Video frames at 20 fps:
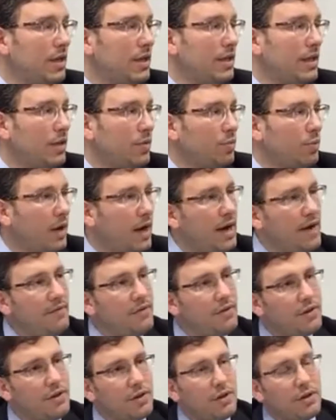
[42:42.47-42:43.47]
that
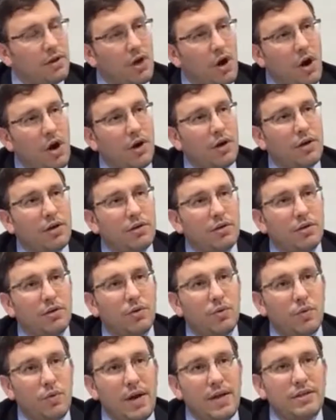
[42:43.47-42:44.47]
wherever the ark
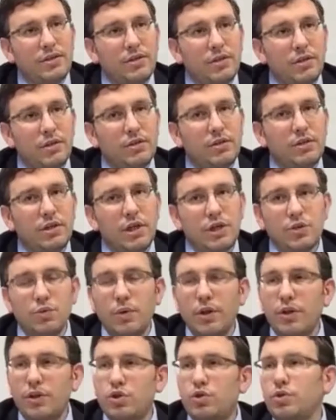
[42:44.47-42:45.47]
rested is
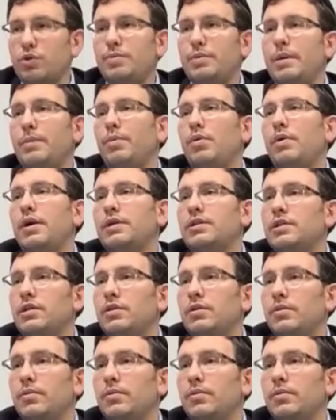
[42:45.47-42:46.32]
where the Jewish people rested.